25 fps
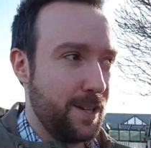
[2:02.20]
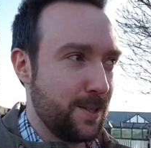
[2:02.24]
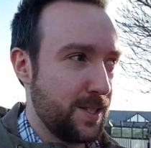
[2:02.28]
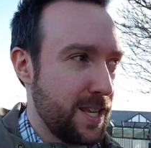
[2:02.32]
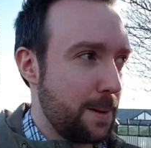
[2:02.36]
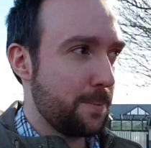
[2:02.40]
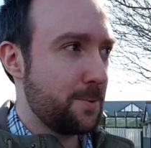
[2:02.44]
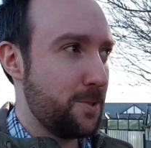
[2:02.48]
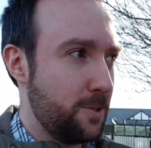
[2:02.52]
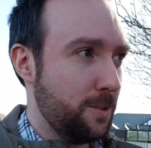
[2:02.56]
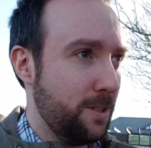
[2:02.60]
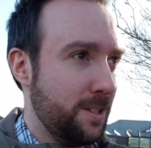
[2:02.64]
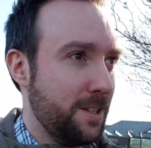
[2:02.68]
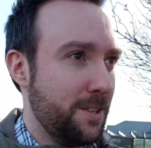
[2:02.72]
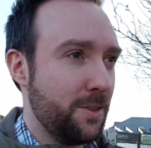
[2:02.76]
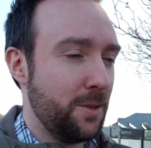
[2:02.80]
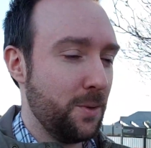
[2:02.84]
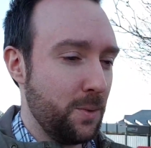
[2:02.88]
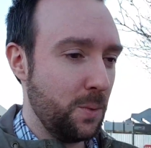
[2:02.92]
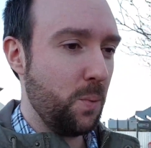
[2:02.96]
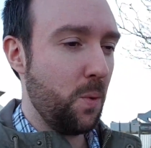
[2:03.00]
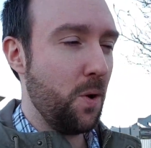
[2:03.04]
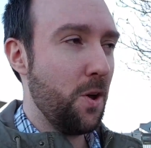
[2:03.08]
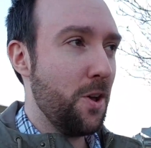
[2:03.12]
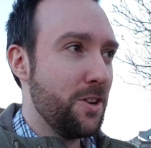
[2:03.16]
That was absolutely
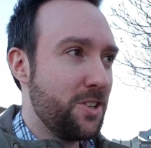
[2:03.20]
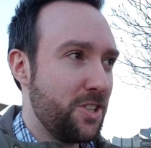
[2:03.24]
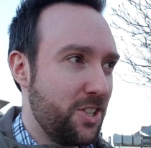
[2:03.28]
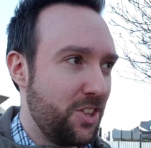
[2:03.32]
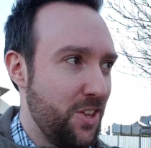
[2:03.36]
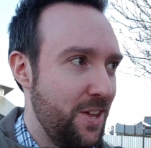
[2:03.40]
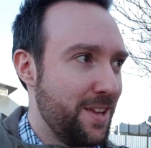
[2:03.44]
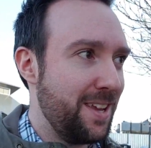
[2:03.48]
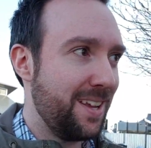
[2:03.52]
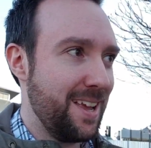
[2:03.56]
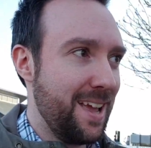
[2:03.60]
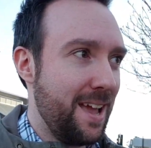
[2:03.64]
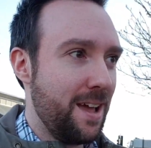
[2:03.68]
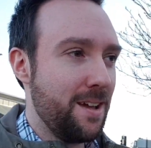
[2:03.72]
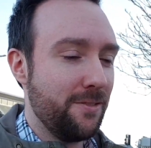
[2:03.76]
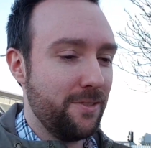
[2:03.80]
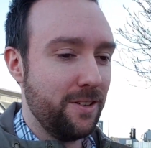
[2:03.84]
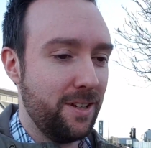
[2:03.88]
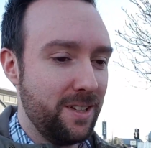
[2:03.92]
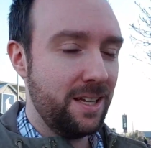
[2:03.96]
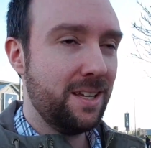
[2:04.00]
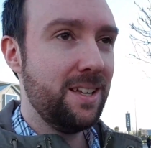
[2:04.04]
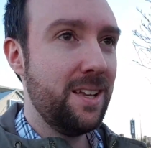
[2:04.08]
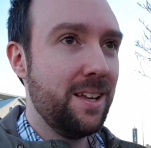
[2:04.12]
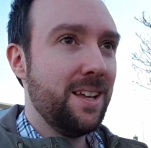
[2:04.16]
the worst thing
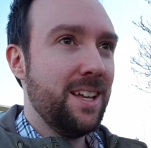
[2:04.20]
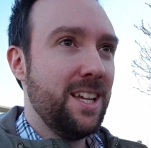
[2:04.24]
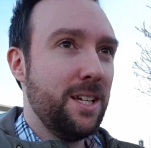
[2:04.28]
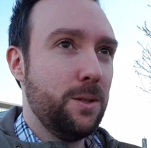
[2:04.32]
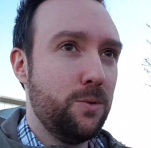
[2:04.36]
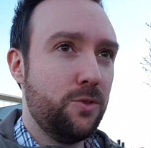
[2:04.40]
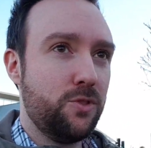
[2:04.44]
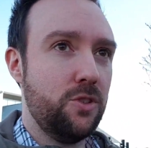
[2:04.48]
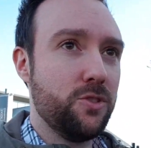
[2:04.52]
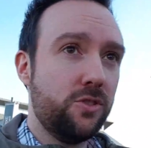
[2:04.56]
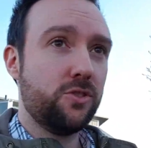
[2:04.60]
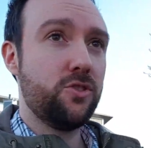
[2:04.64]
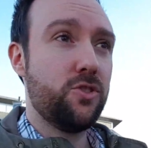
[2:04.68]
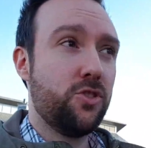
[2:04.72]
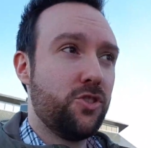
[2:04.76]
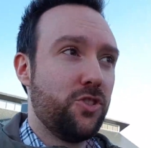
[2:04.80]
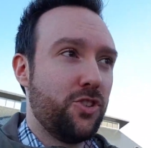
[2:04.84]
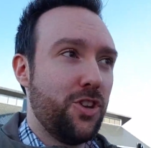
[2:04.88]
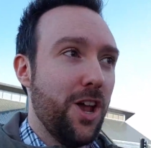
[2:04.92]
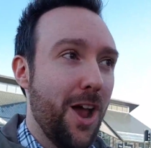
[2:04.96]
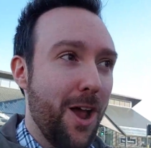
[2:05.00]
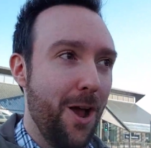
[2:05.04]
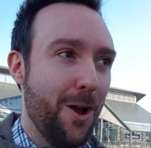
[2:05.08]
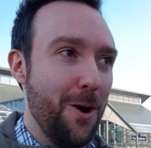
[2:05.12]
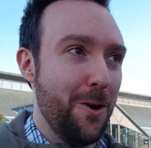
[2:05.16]
ever. It was
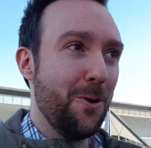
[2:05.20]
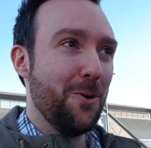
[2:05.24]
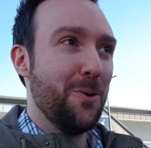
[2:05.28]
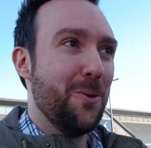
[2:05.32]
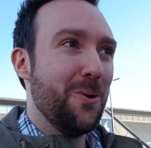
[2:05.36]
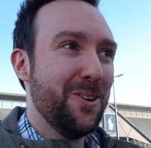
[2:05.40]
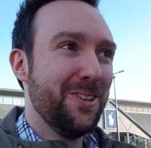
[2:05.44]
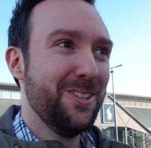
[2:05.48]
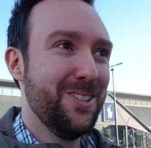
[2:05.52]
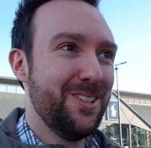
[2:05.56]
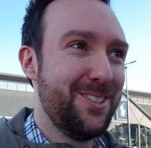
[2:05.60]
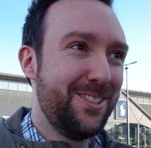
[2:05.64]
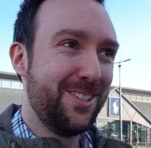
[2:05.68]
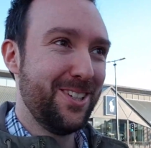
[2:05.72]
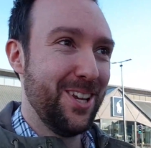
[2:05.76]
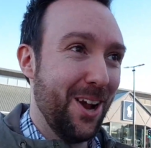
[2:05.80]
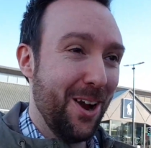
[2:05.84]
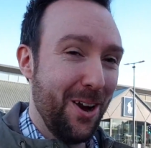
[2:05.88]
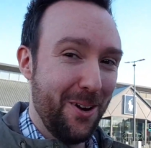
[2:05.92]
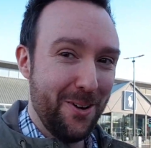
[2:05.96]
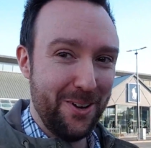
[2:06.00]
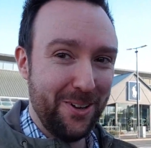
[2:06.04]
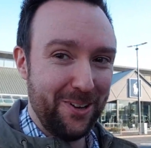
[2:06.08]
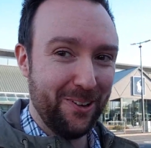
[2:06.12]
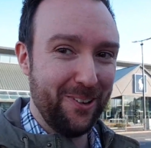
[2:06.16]
so
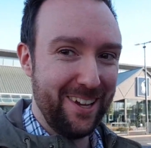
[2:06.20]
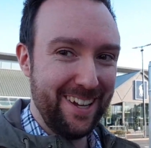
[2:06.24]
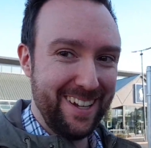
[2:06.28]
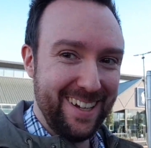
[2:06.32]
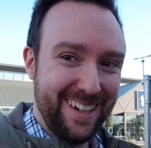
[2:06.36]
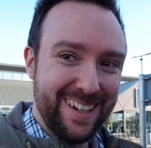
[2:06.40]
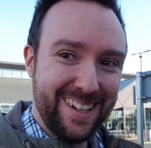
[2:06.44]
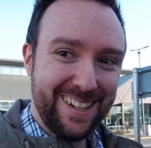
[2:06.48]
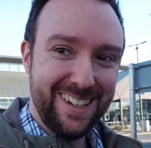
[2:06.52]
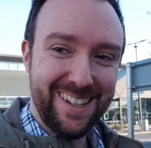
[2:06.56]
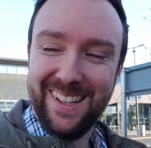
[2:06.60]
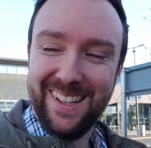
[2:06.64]
annoying.